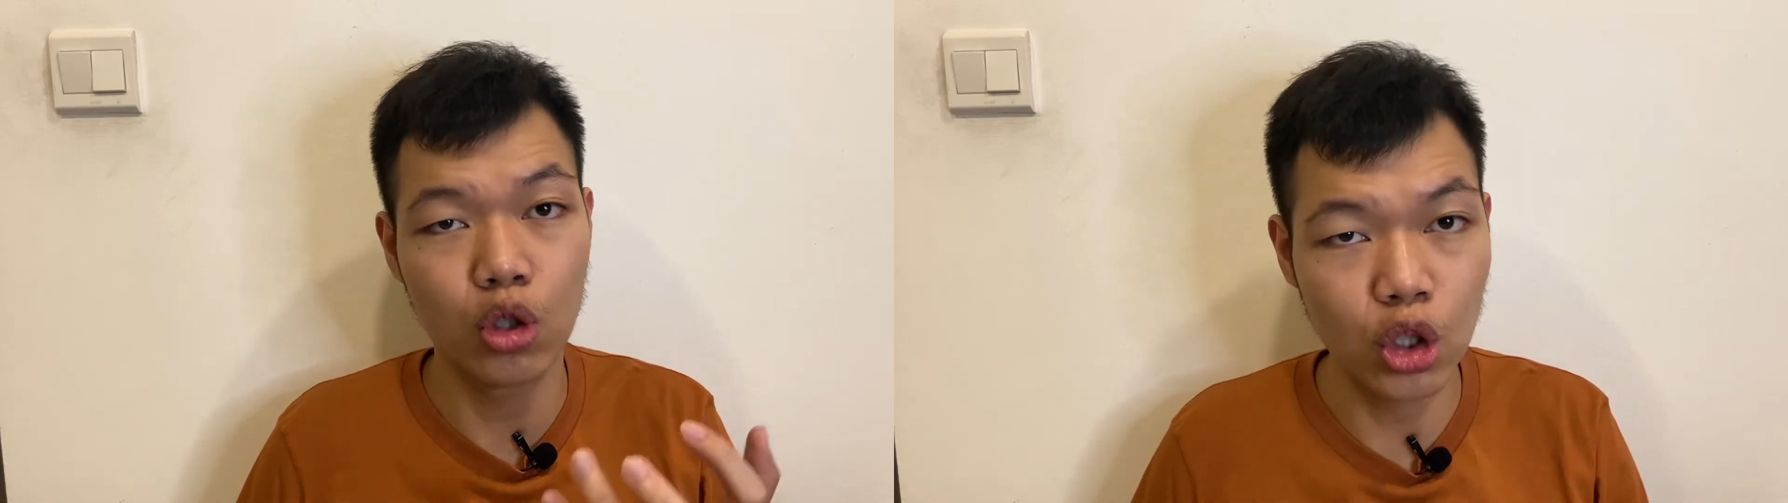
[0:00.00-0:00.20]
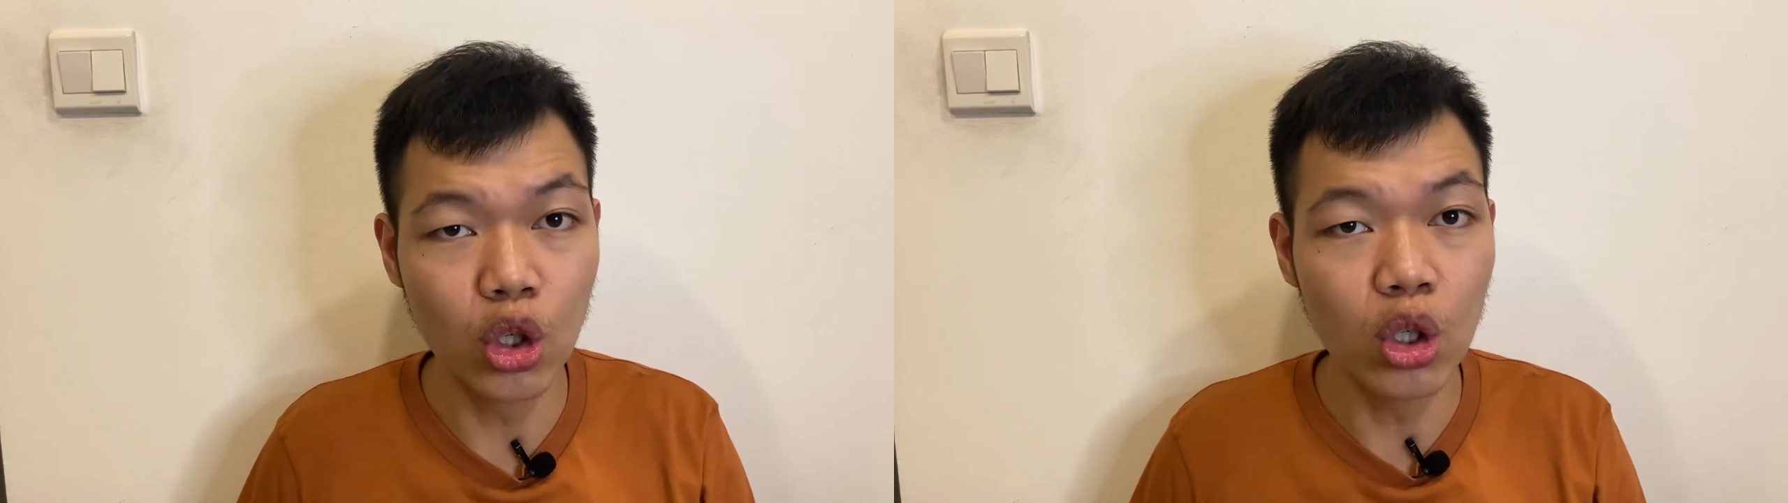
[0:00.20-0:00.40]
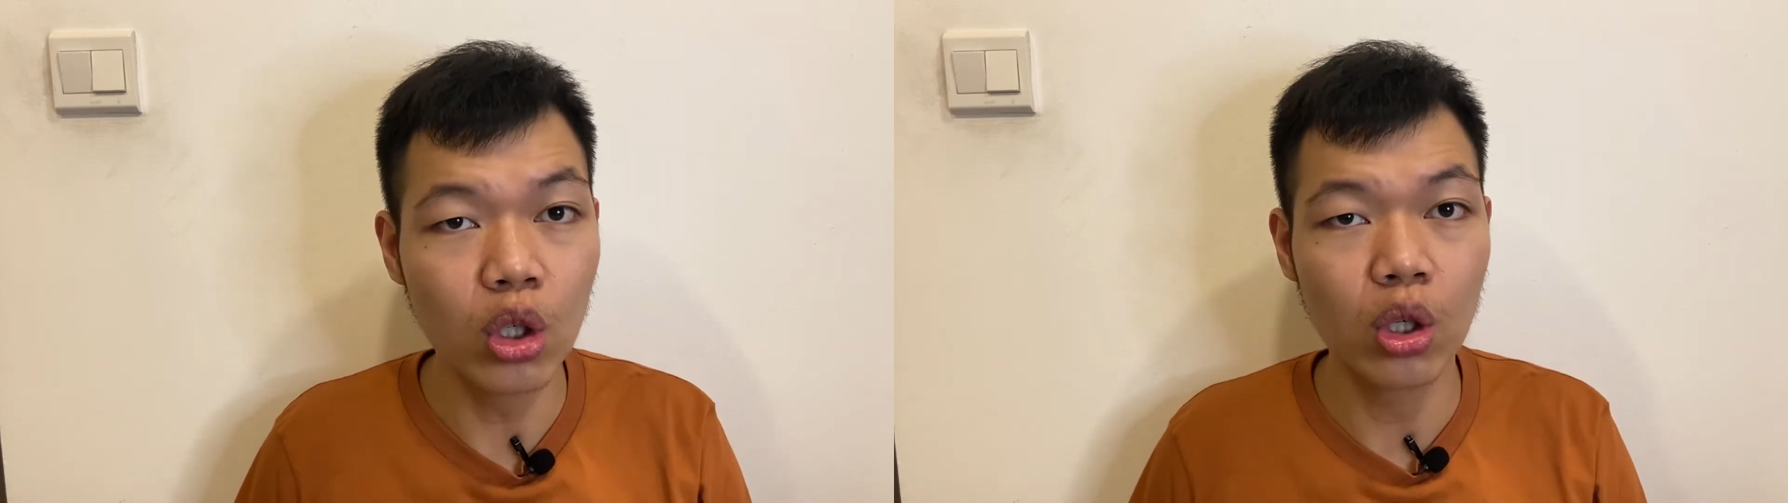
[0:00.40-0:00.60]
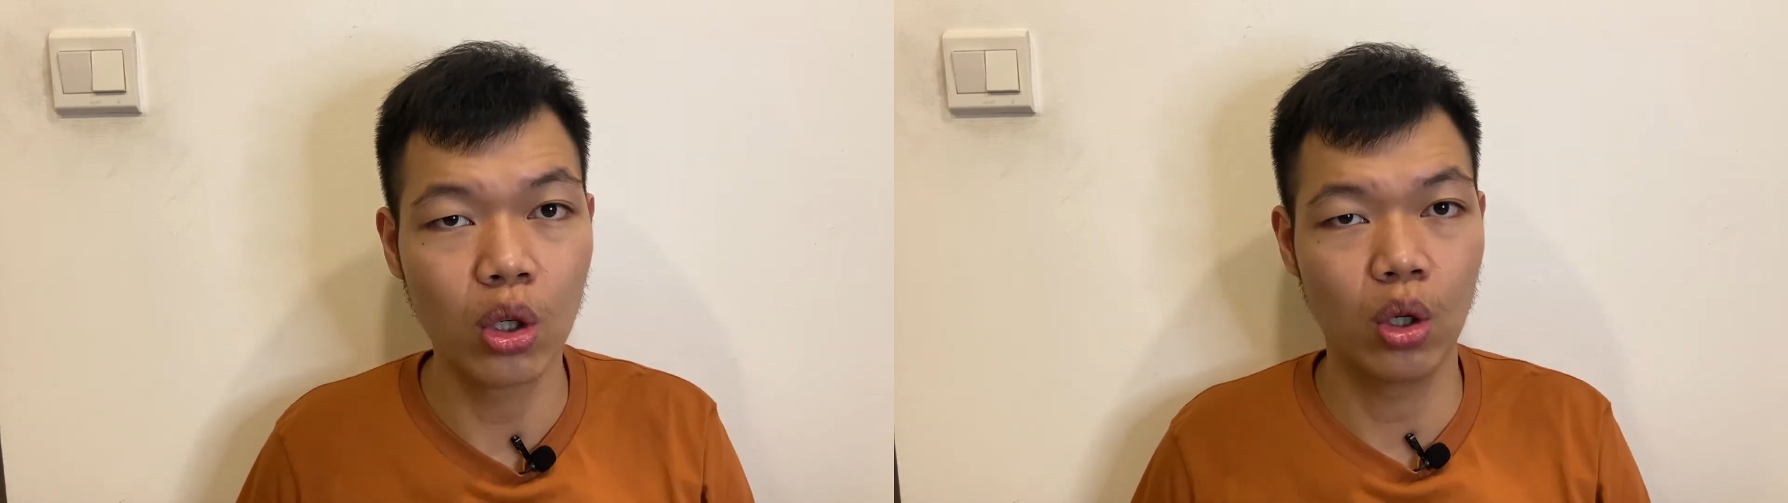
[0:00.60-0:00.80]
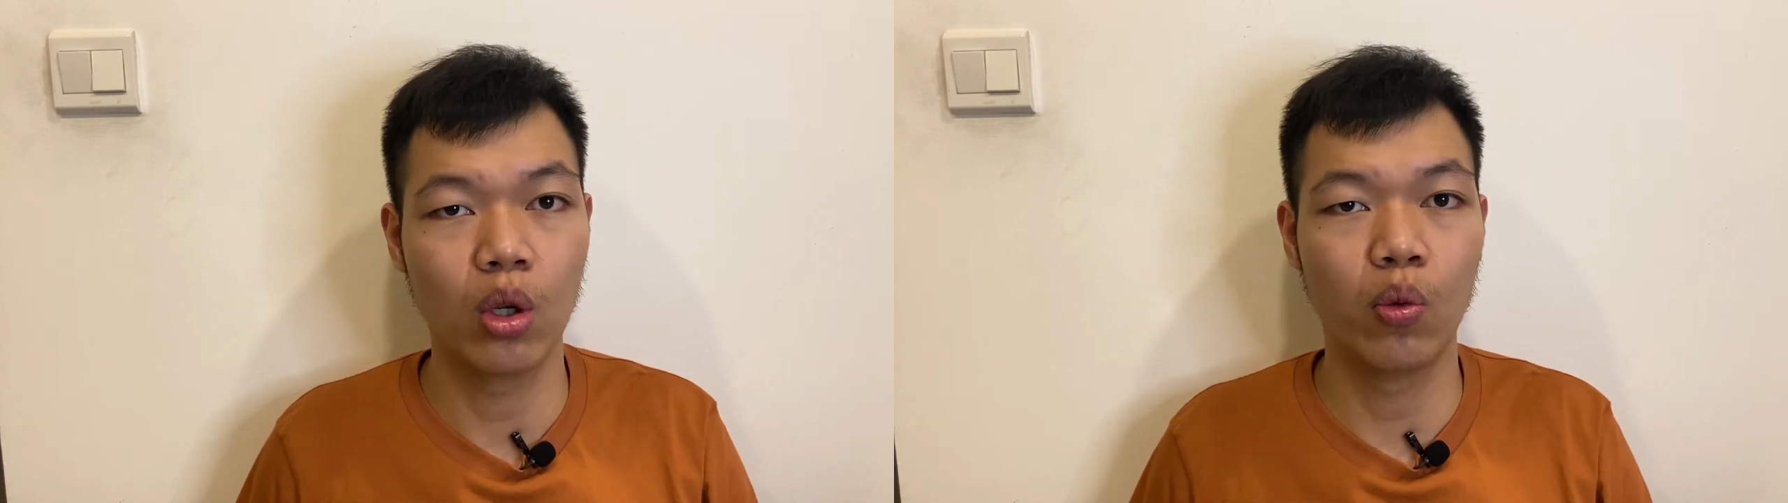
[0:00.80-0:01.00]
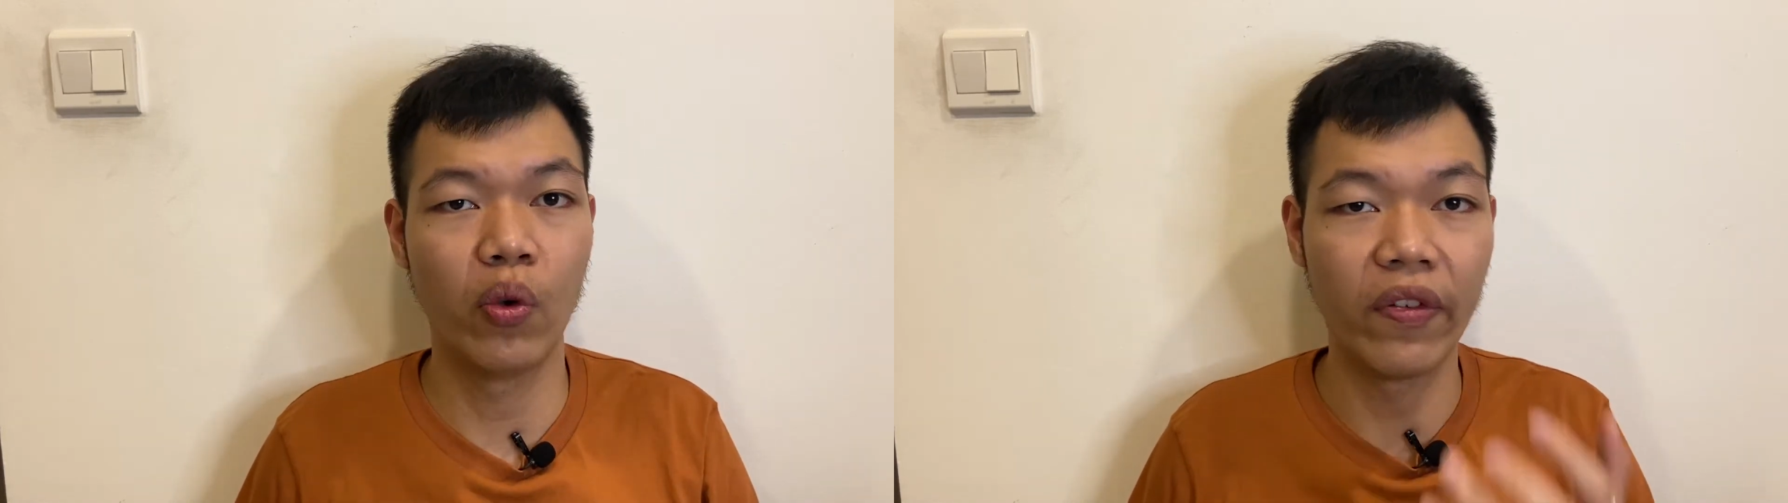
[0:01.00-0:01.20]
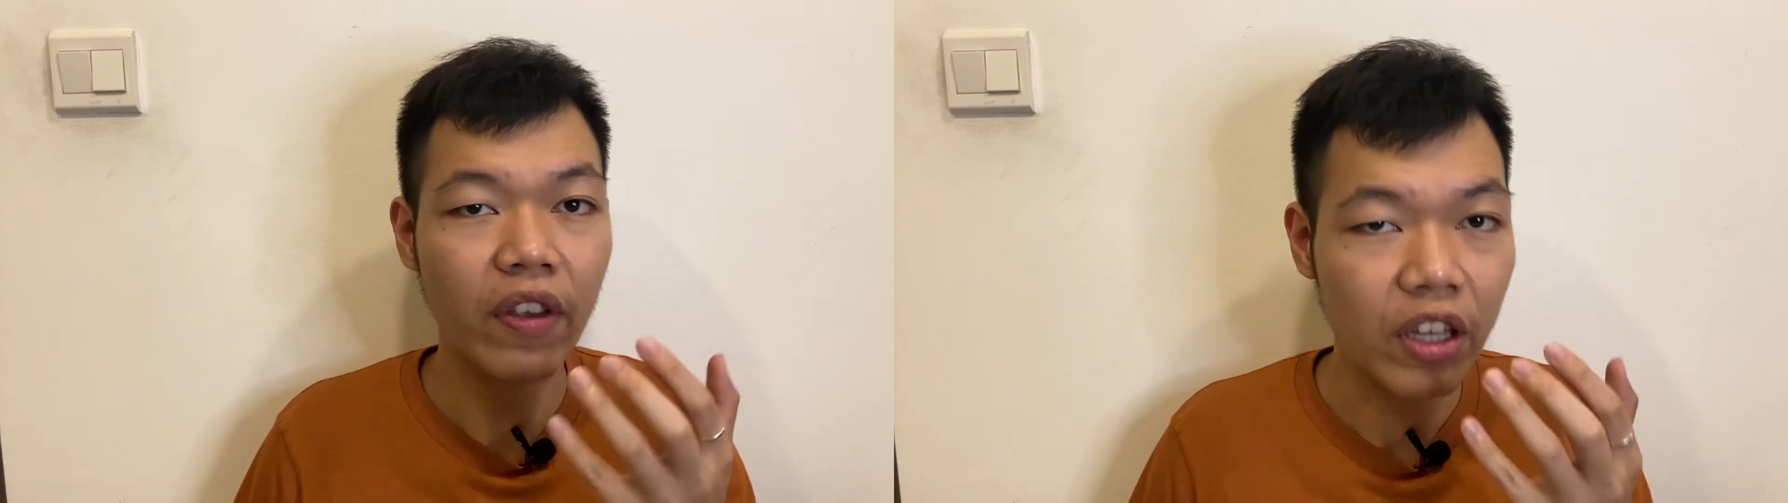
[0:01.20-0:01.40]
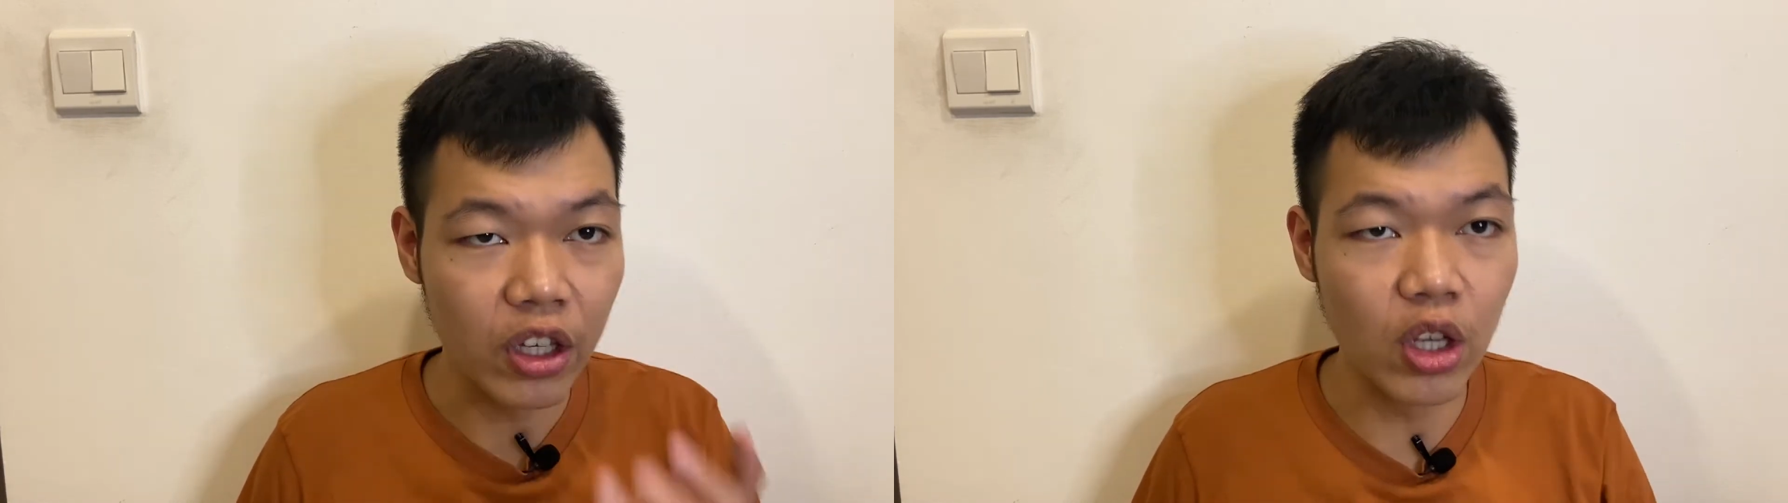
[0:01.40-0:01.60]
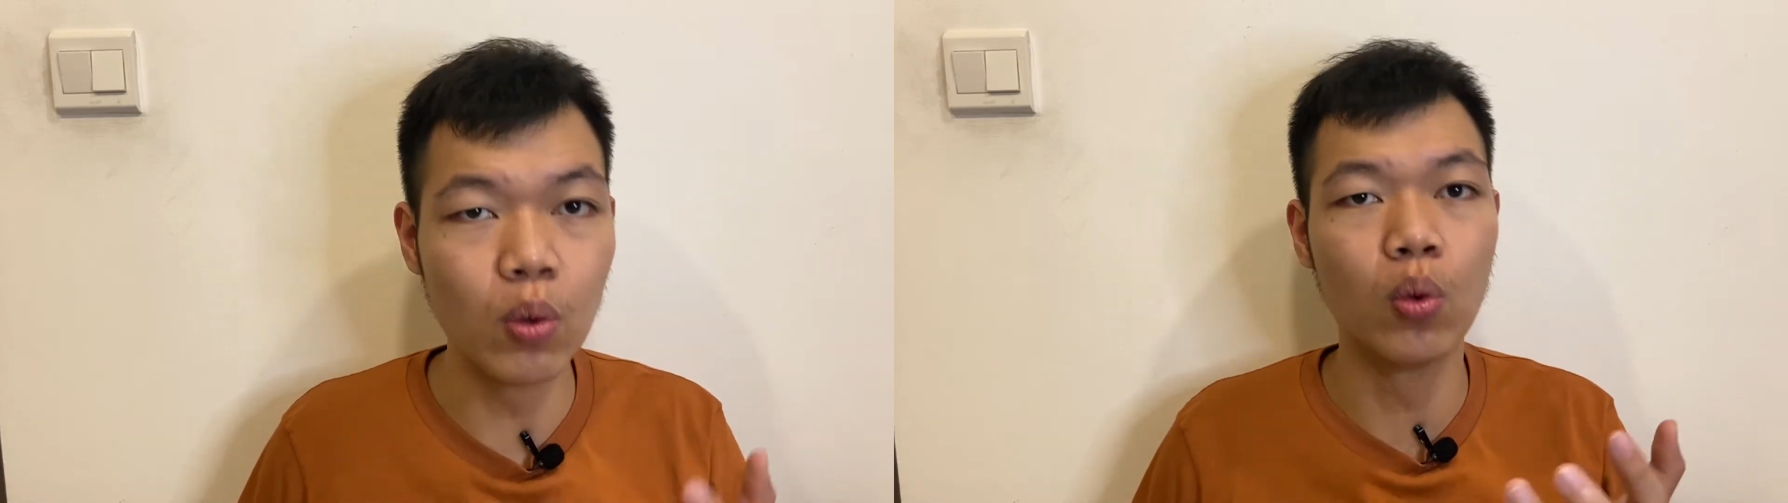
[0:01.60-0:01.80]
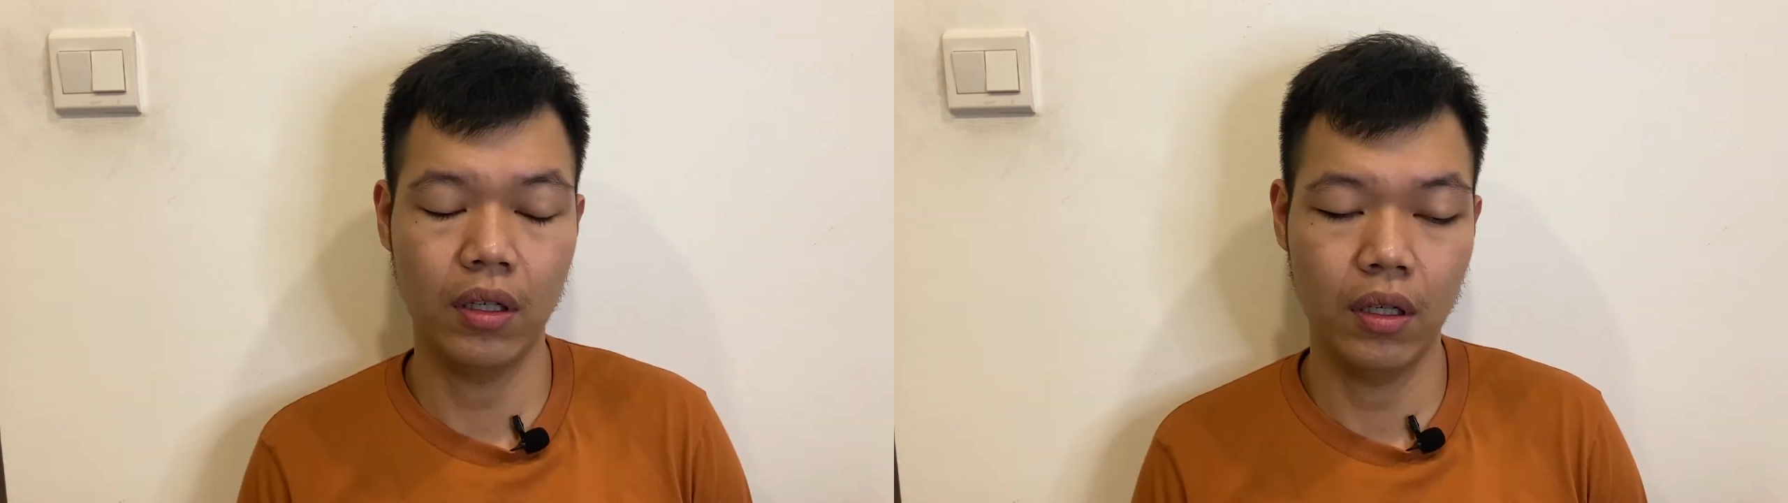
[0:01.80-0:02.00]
G with you.